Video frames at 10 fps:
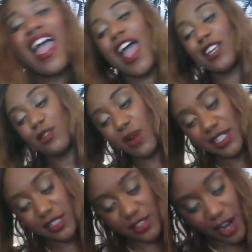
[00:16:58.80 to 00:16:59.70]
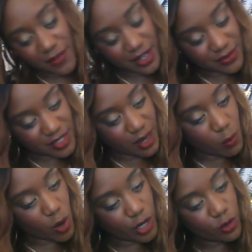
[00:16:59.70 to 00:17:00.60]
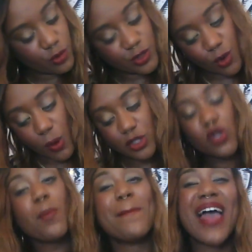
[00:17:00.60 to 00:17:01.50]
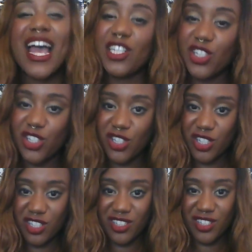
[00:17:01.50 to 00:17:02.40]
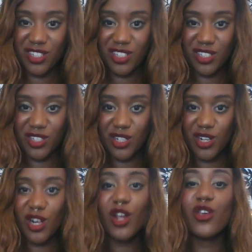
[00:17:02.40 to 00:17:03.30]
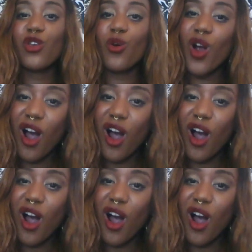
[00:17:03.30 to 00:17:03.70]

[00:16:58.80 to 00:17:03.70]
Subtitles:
And you are deserving of someone who's going to match your